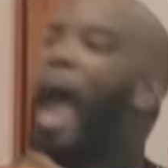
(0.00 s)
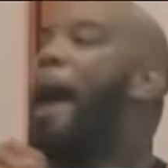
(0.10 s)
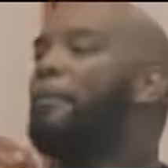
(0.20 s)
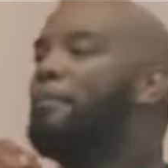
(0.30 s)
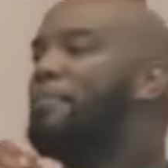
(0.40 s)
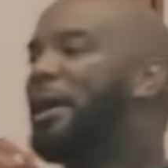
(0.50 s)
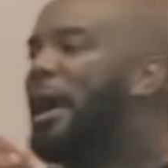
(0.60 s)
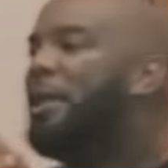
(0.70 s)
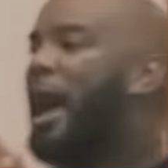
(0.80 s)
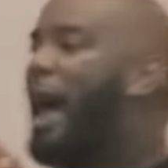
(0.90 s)
had
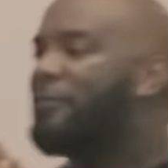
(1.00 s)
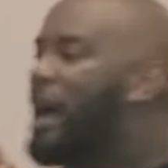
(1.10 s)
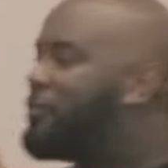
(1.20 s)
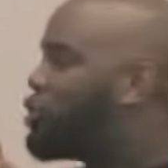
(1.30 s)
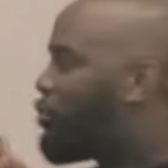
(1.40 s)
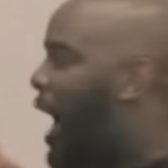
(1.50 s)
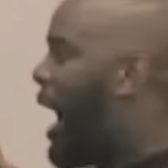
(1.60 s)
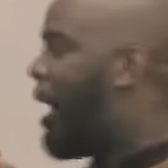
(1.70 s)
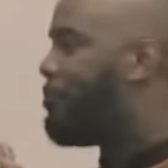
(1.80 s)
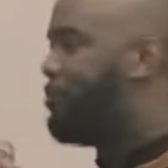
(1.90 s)
men out of every tribe,